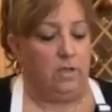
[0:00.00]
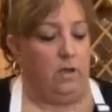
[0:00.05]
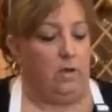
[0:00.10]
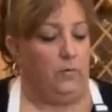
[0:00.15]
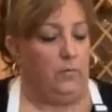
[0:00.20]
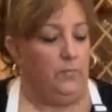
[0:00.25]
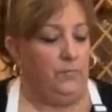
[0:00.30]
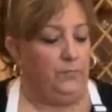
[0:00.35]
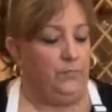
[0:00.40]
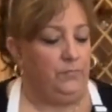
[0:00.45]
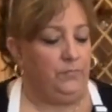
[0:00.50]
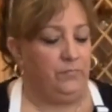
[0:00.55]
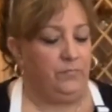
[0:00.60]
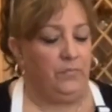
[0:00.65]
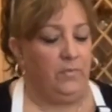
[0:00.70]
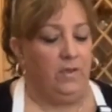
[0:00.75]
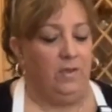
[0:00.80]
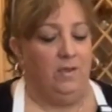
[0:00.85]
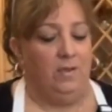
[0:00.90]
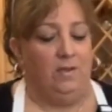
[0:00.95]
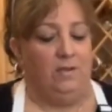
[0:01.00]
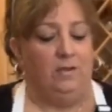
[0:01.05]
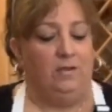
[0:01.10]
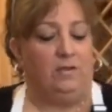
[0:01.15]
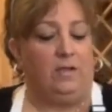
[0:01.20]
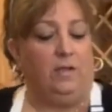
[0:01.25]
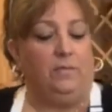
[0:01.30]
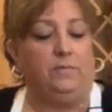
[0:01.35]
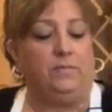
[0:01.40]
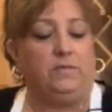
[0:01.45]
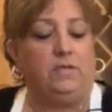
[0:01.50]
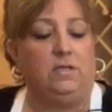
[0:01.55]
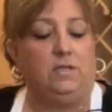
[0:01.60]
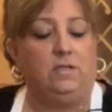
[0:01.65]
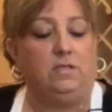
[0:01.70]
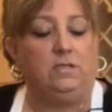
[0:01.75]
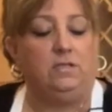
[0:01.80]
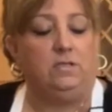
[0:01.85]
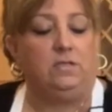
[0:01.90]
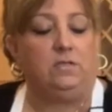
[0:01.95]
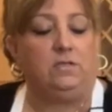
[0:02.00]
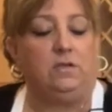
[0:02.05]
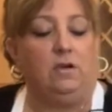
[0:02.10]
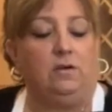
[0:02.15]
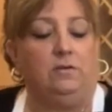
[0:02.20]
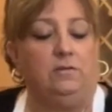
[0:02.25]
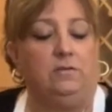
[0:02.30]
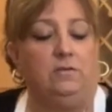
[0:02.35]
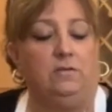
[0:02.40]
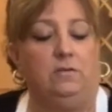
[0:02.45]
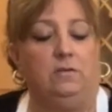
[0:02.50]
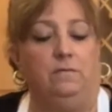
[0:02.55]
So look up, see this is starting